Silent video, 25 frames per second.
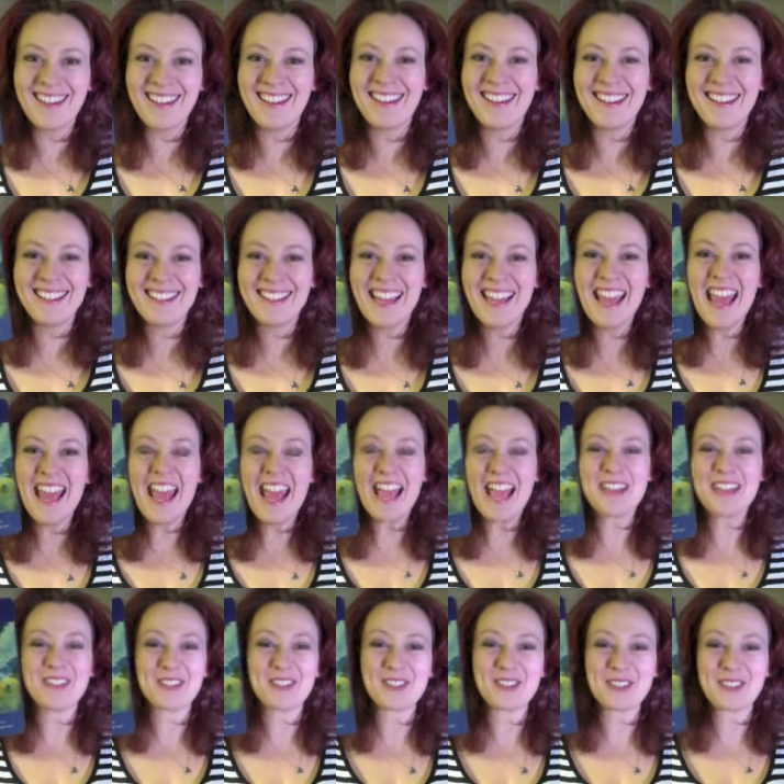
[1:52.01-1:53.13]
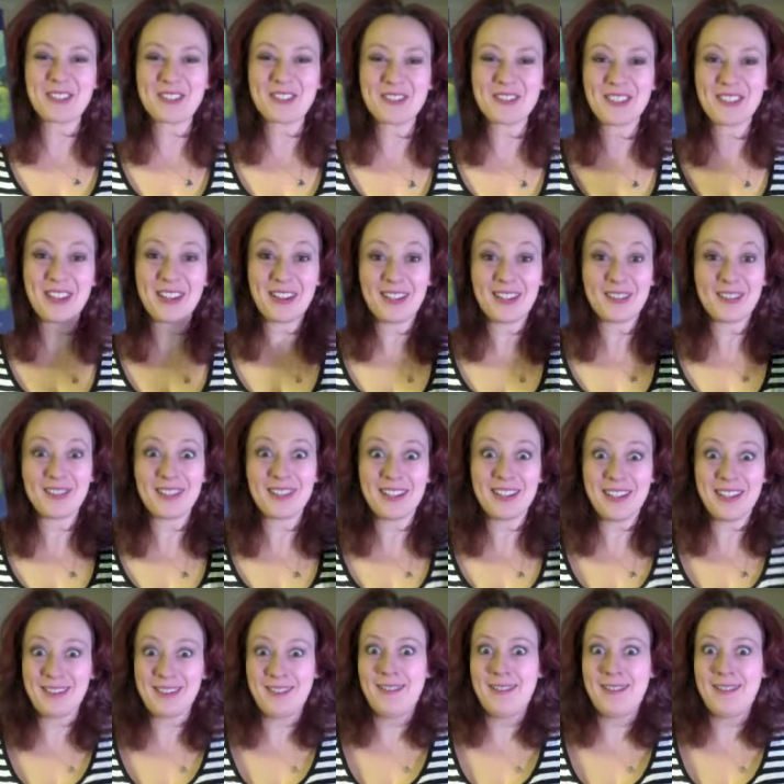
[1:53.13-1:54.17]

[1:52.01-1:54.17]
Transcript: and you're sort of like, well,